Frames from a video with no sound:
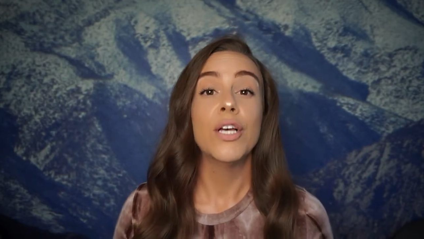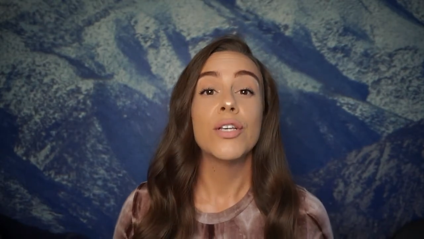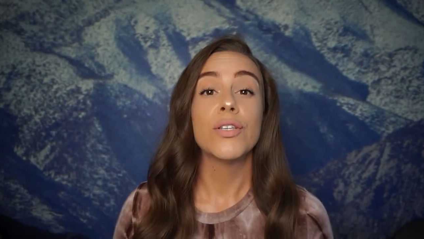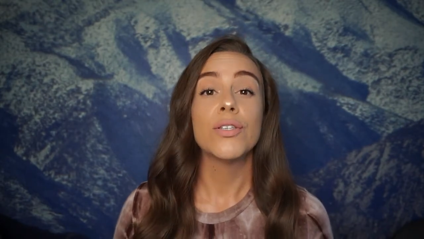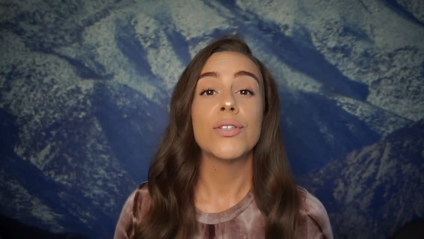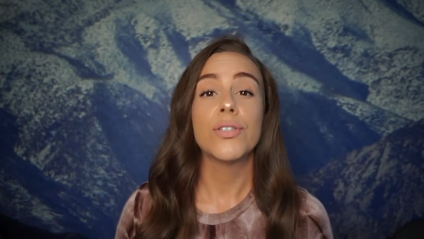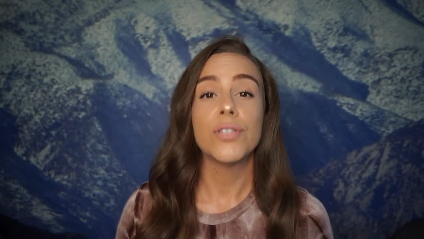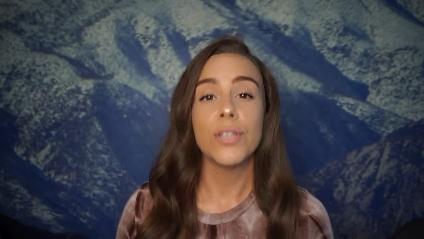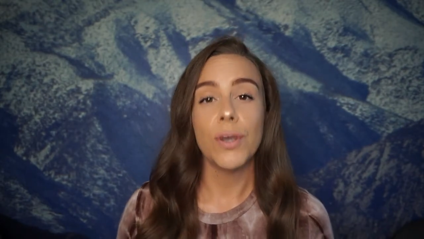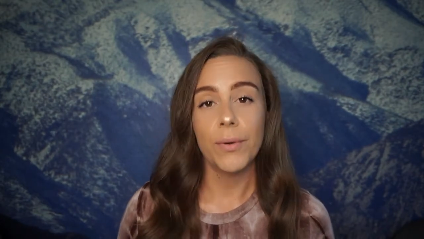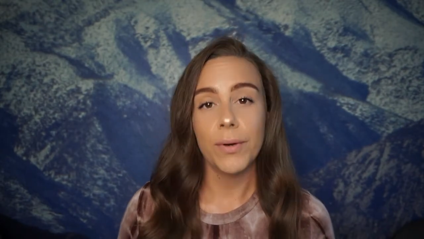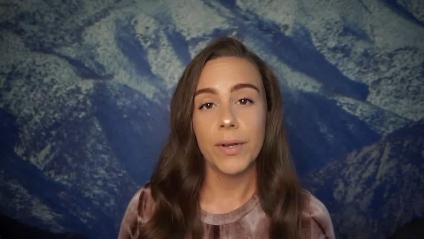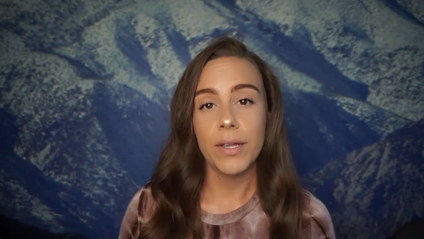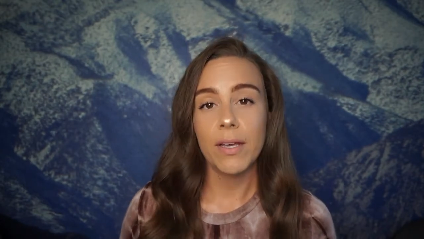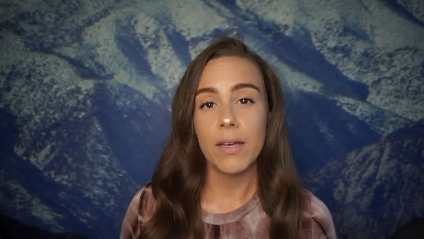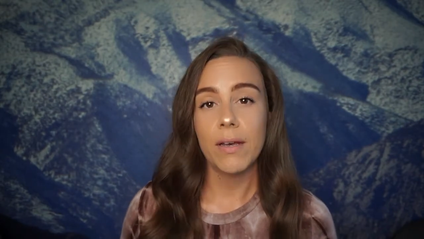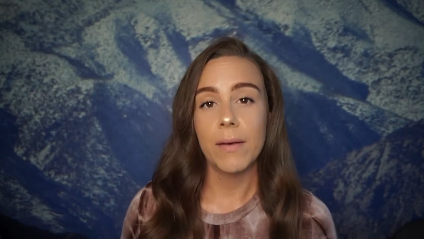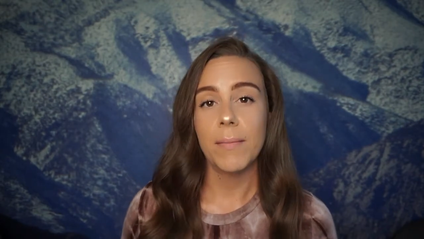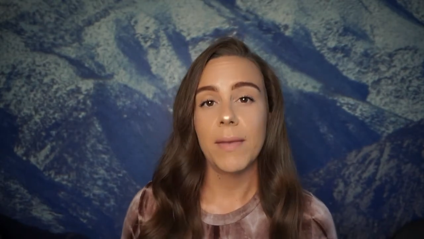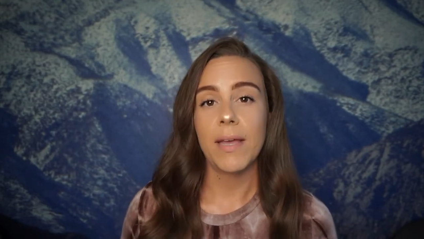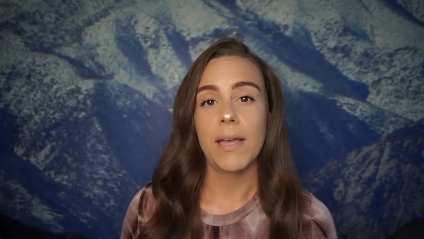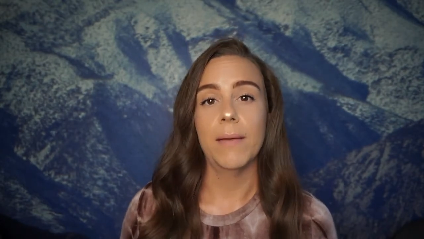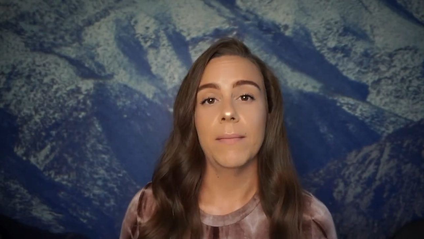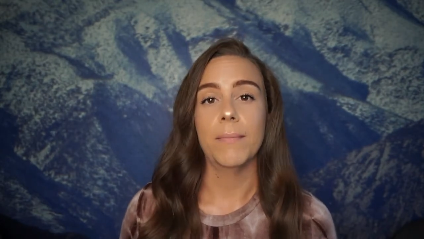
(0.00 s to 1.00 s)

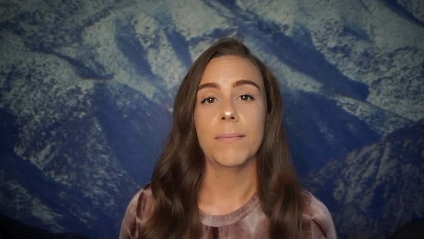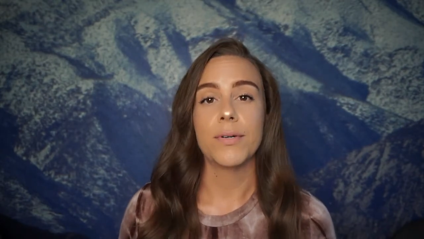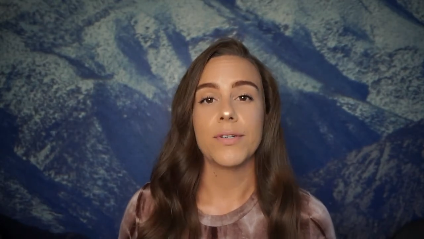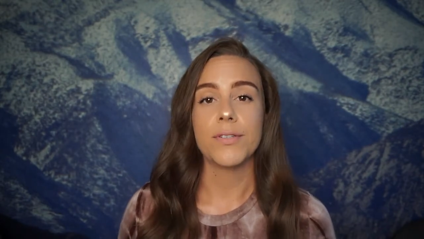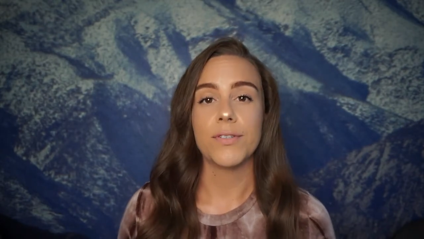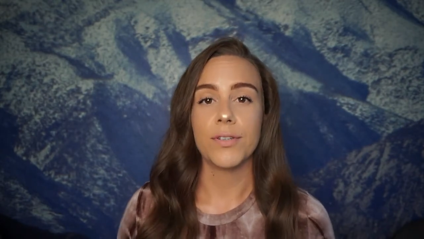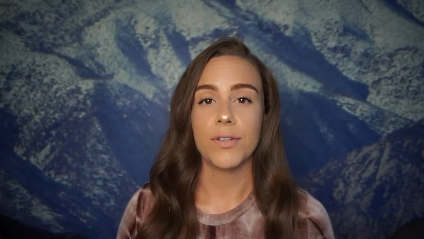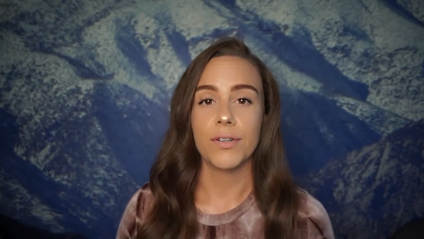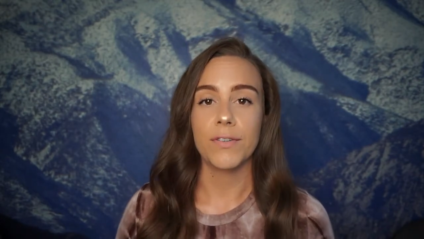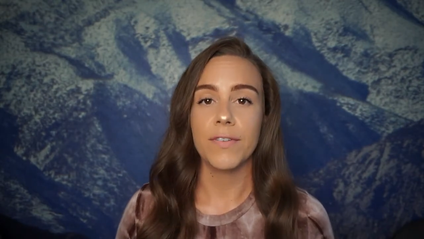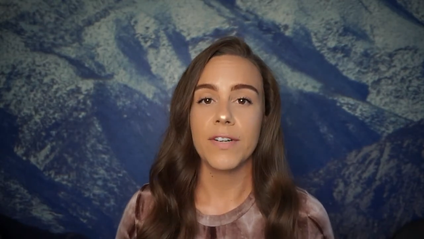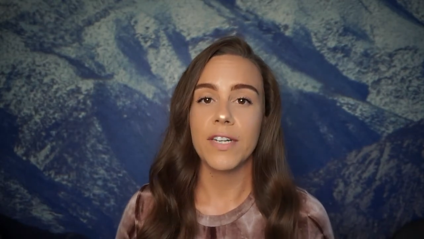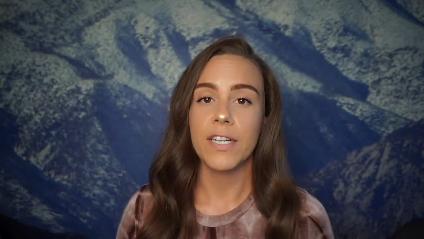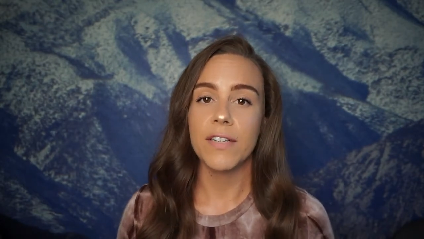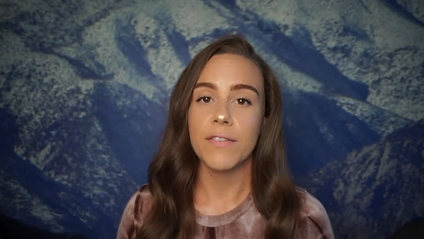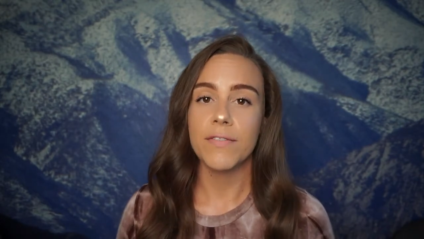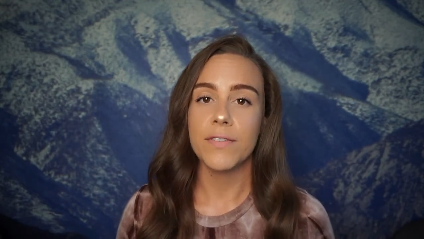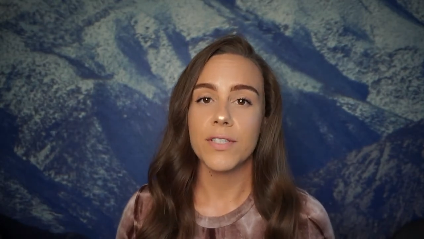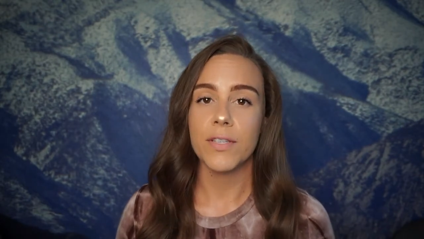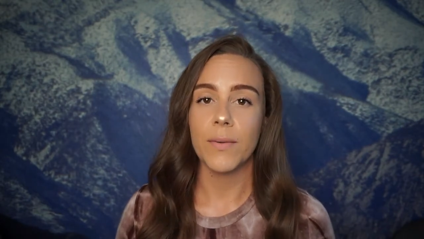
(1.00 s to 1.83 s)
sodium and preservatives.